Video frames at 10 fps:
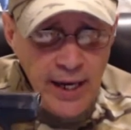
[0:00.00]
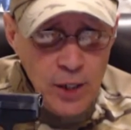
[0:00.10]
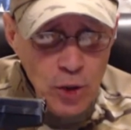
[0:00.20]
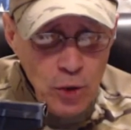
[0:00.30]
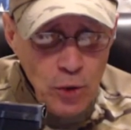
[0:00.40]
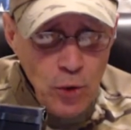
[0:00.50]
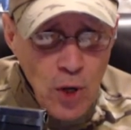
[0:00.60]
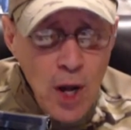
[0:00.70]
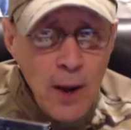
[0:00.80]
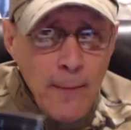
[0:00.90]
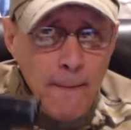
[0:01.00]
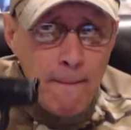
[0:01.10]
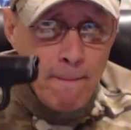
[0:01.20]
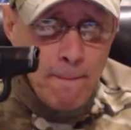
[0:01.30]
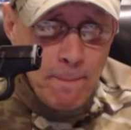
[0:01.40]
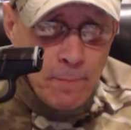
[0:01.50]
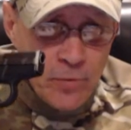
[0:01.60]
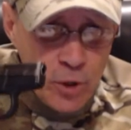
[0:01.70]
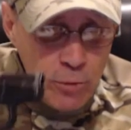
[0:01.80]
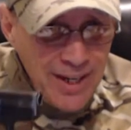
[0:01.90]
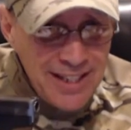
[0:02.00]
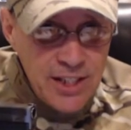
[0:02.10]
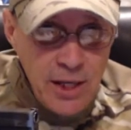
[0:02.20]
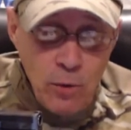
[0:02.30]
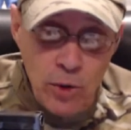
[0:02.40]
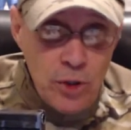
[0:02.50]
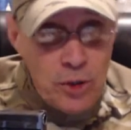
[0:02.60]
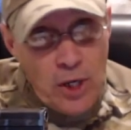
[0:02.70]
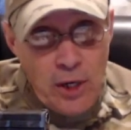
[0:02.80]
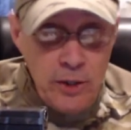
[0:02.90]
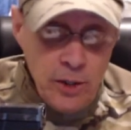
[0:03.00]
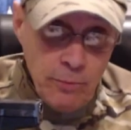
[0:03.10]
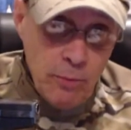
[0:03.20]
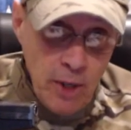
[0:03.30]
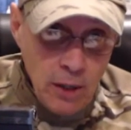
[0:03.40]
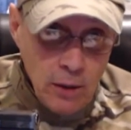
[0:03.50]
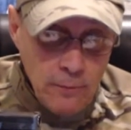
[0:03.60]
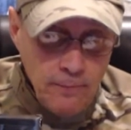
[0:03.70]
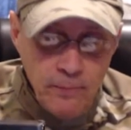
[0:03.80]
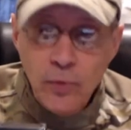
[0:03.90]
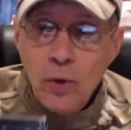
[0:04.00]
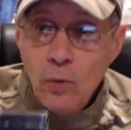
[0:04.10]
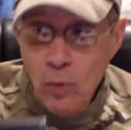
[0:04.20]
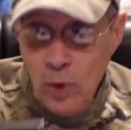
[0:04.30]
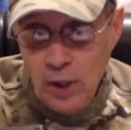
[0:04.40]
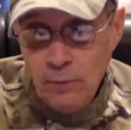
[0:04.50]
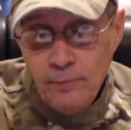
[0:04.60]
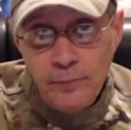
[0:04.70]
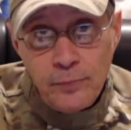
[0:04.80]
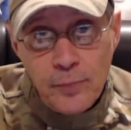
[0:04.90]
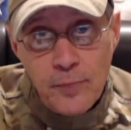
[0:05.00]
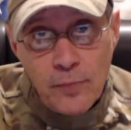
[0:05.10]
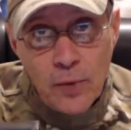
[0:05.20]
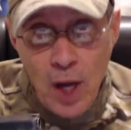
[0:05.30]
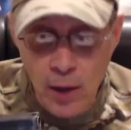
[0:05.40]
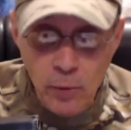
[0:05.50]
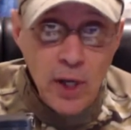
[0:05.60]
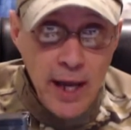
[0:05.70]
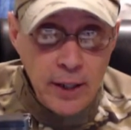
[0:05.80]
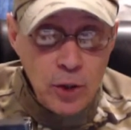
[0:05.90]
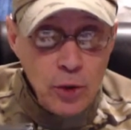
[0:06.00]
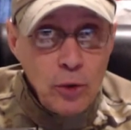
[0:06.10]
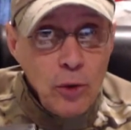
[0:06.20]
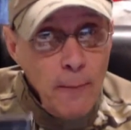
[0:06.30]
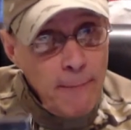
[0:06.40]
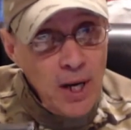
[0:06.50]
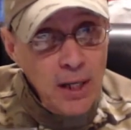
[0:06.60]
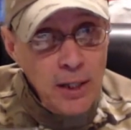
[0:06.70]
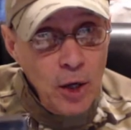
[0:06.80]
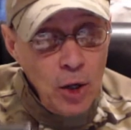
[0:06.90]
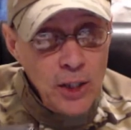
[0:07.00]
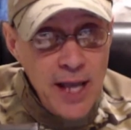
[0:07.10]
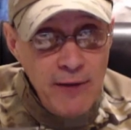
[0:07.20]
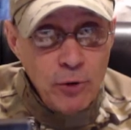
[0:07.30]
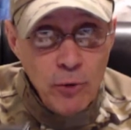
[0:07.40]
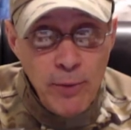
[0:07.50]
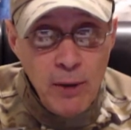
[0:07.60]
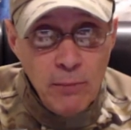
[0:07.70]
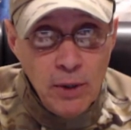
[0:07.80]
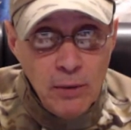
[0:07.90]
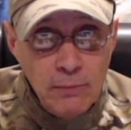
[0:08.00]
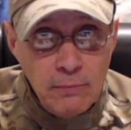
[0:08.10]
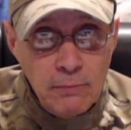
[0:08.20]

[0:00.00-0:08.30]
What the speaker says: and I do. You might say, well, you should carry something bigger. Well, I would like to, but you always have to remember,